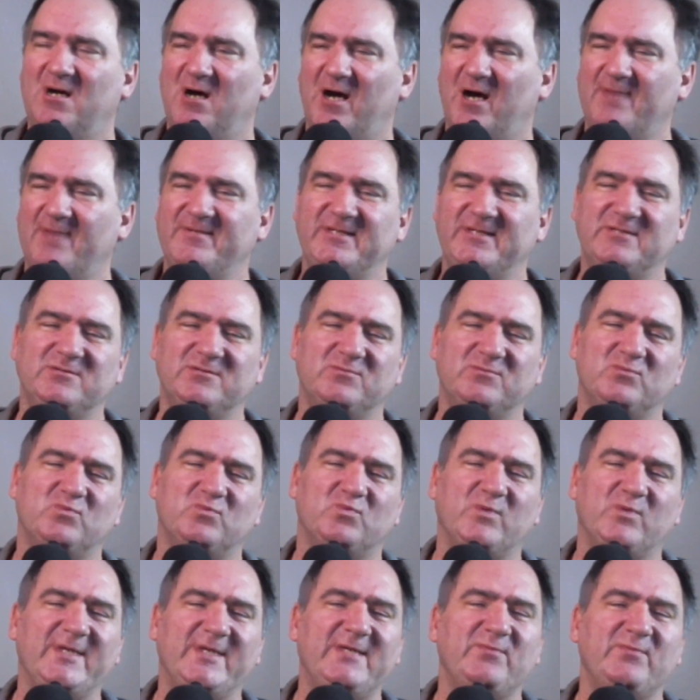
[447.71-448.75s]
I mean,
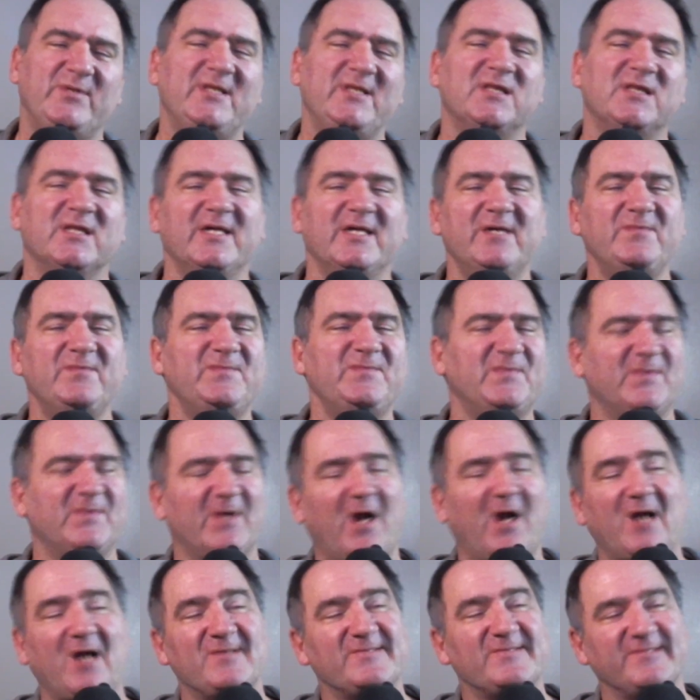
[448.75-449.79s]
we lived
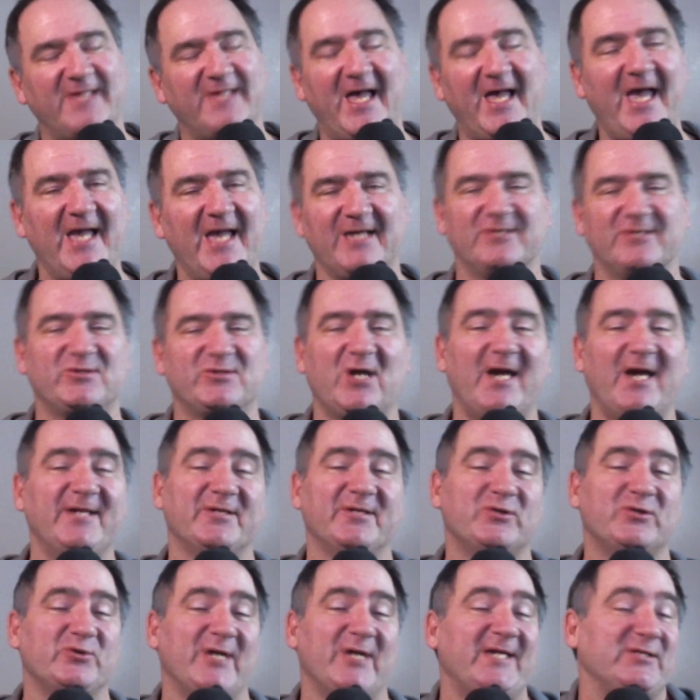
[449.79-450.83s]
for our slang and trying
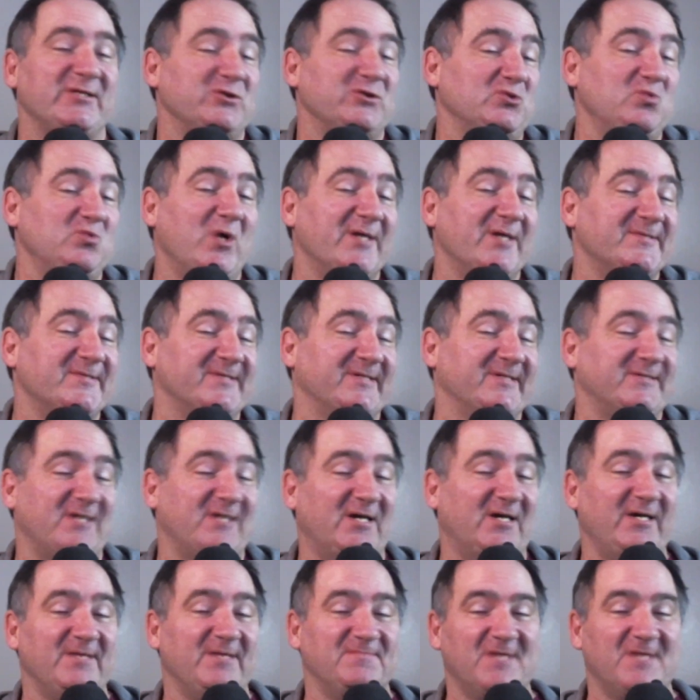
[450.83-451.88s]
to create new ones at
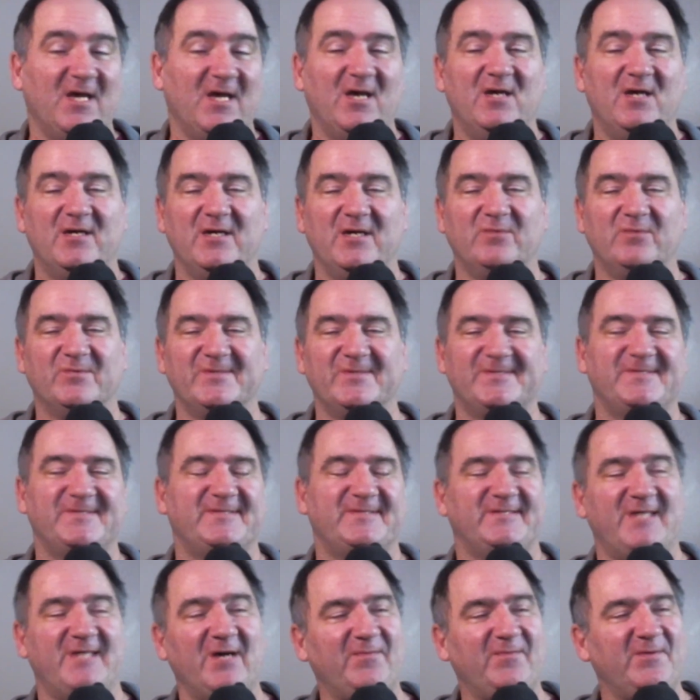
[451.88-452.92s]
times. It was
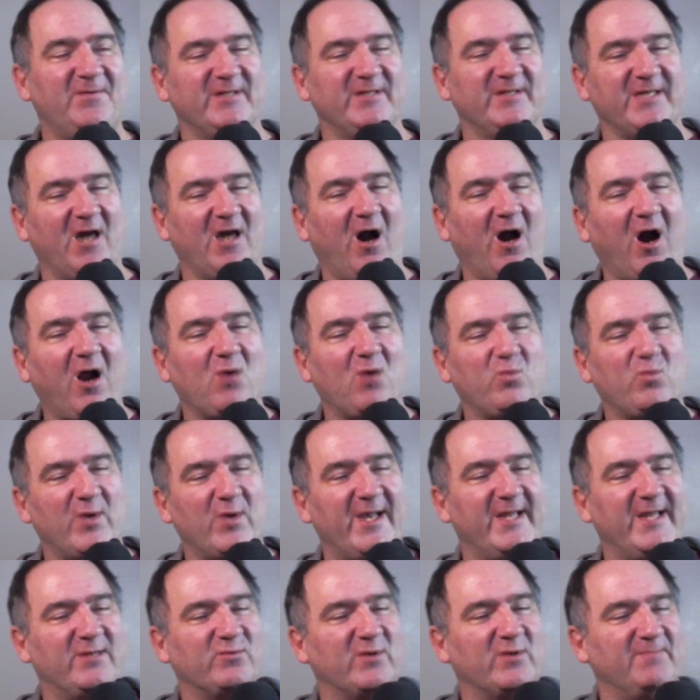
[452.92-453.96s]
definitely our
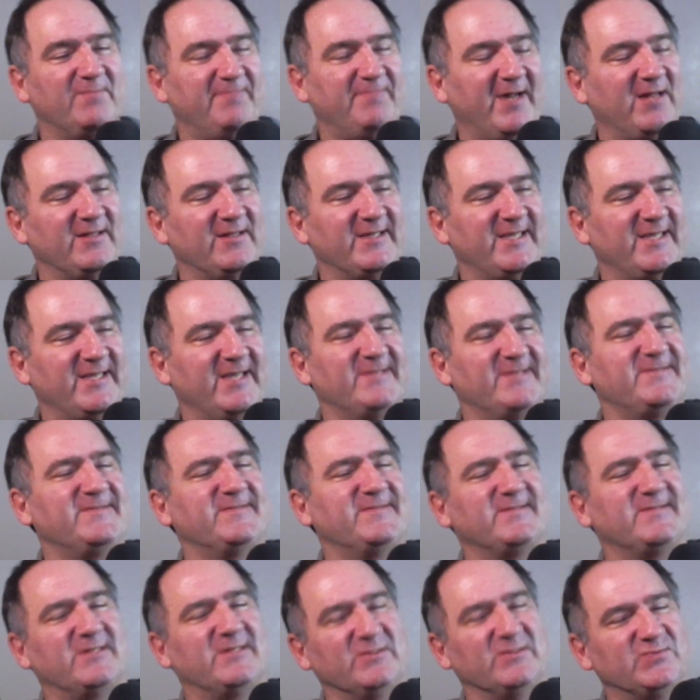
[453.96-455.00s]
way to rebel
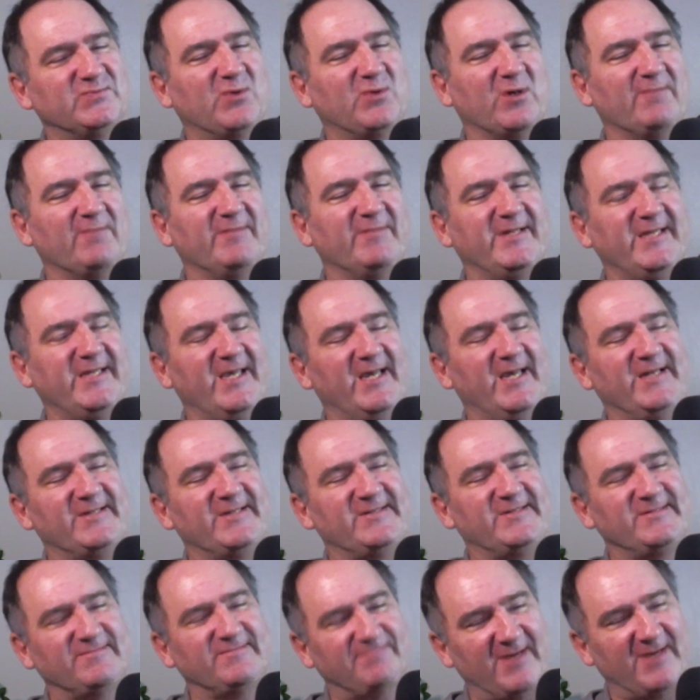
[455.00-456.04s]
against conformity and
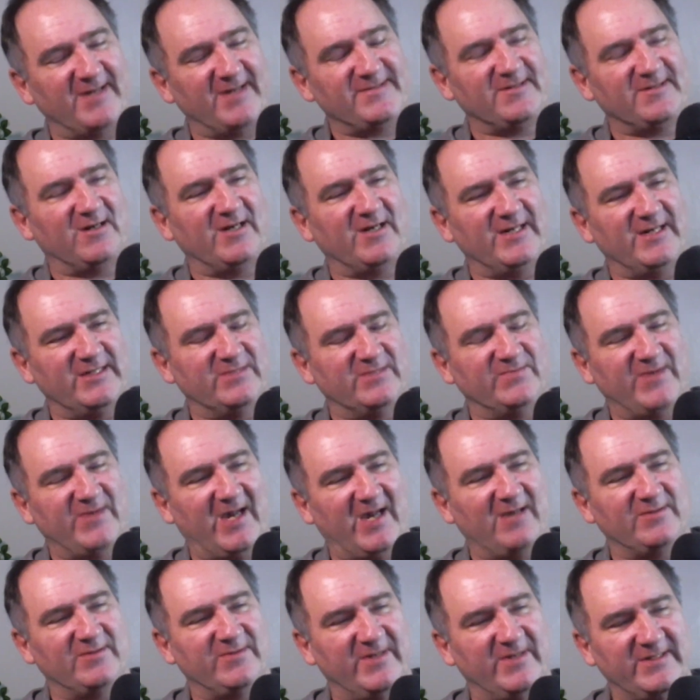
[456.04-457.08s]
express our
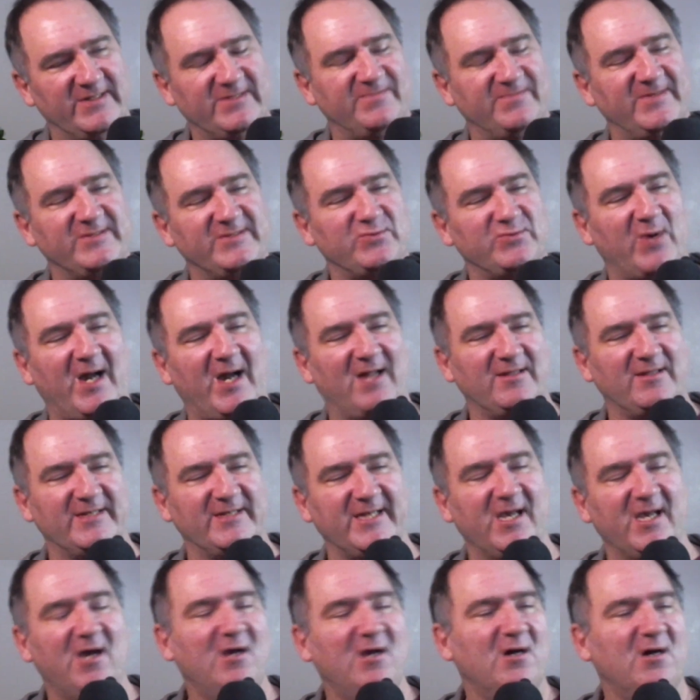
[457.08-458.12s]

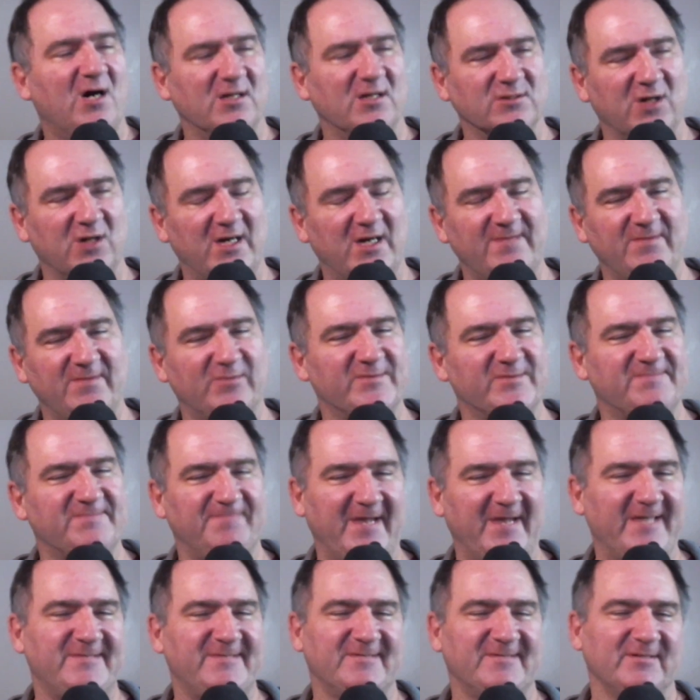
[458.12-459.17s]
individuality. A lot of it was
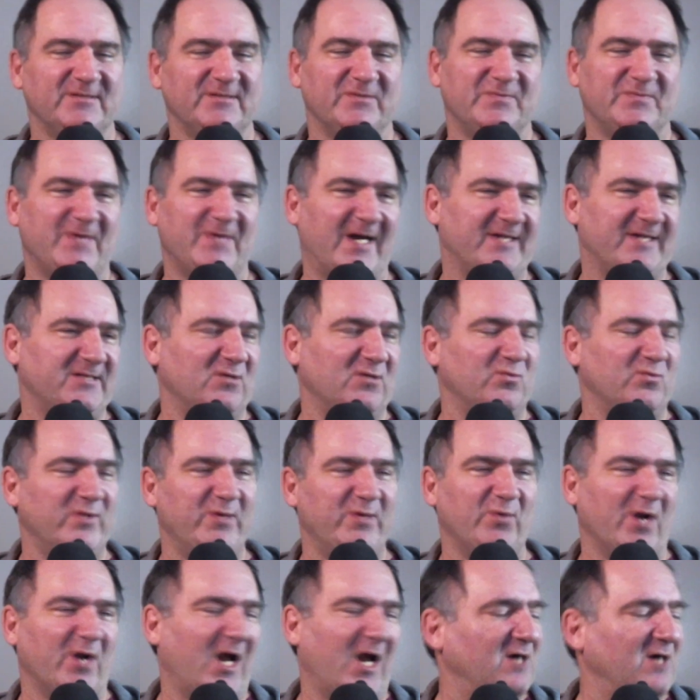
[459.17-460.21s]
based on the fact that we
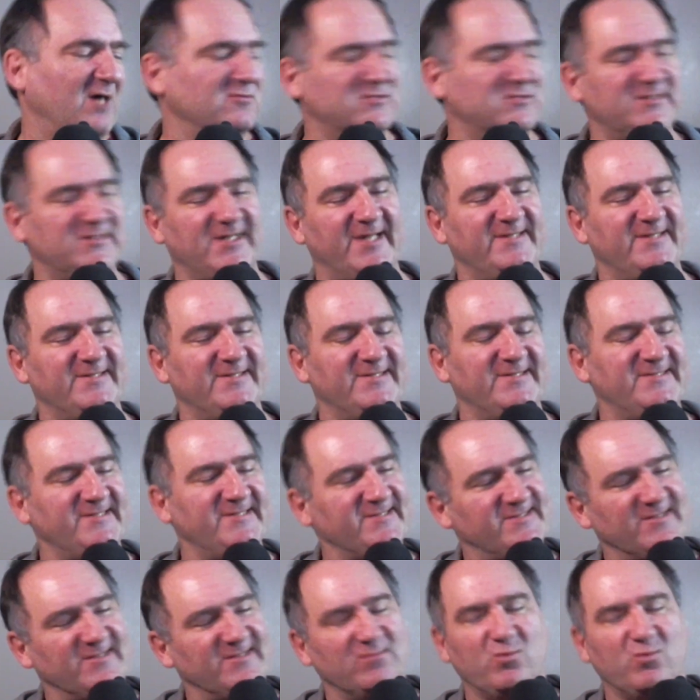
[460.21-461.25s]
were outside the
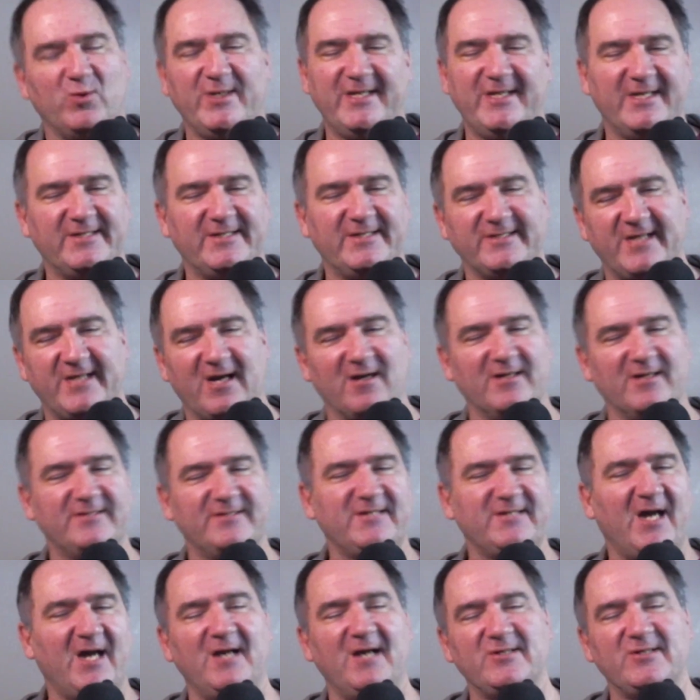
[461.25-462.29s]
system. We didn't care. An
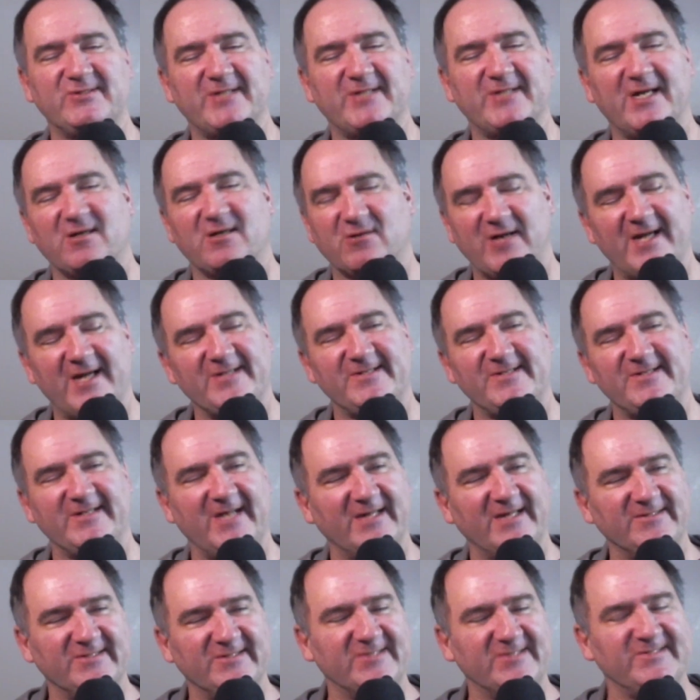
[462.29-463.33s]
entire generation
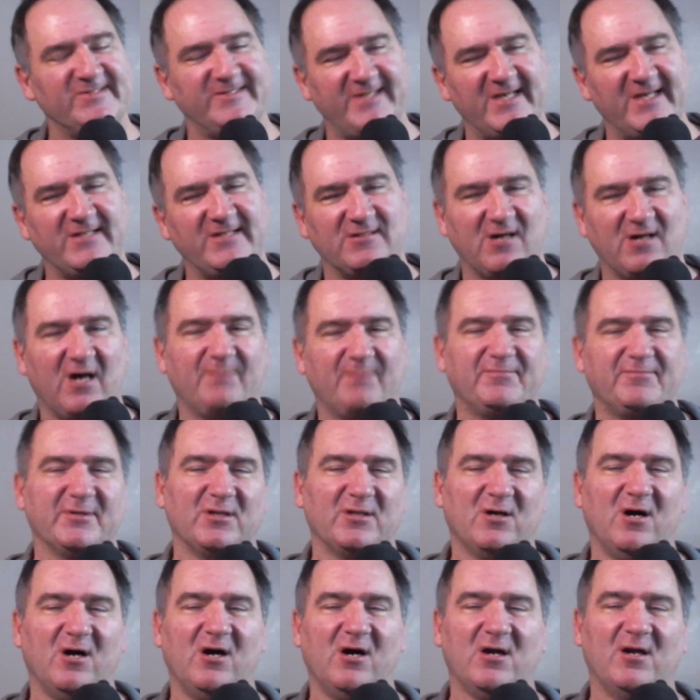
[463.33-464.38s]
that just did not
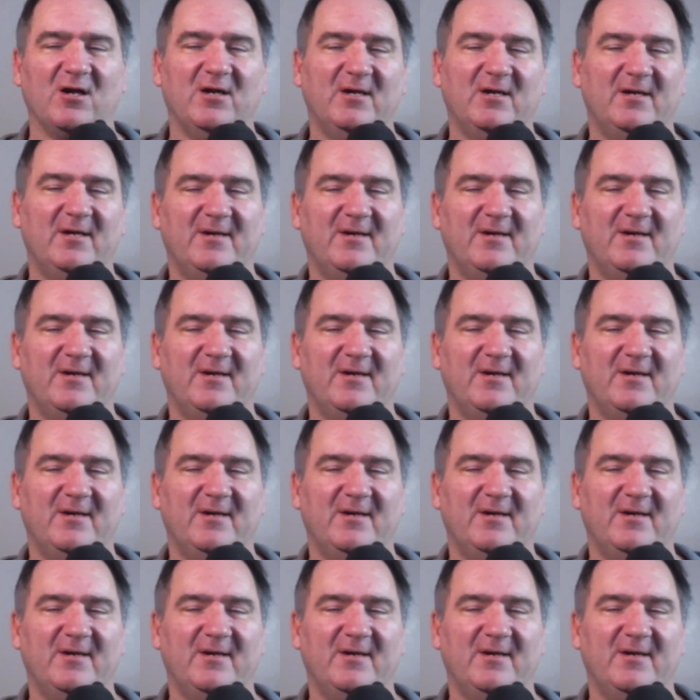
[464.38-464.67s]
belong.